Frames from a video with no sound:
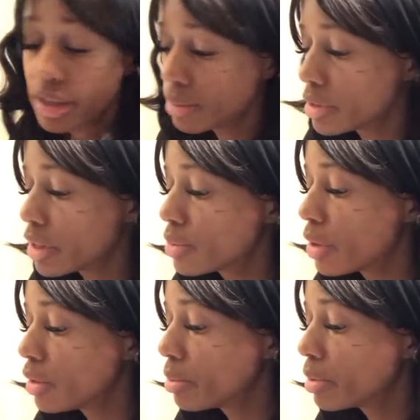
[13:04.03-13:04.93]
items. That's
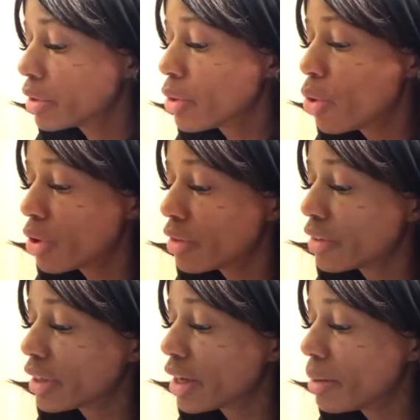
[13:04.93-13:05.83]
why I only put
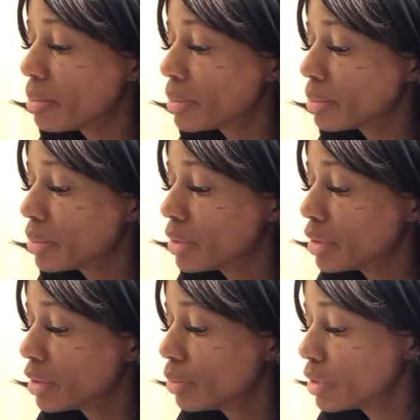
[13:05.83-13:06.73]
1/4 cup,
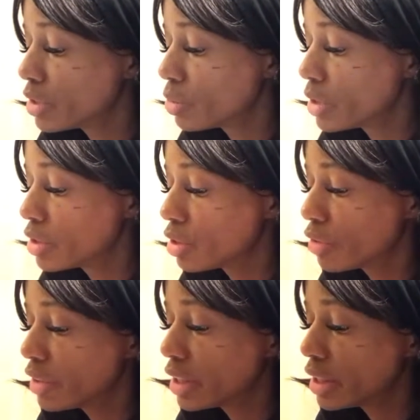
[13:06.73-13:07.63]
which is 1
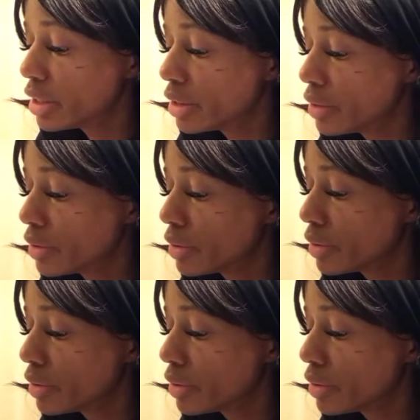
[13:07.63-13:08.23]
serving in here.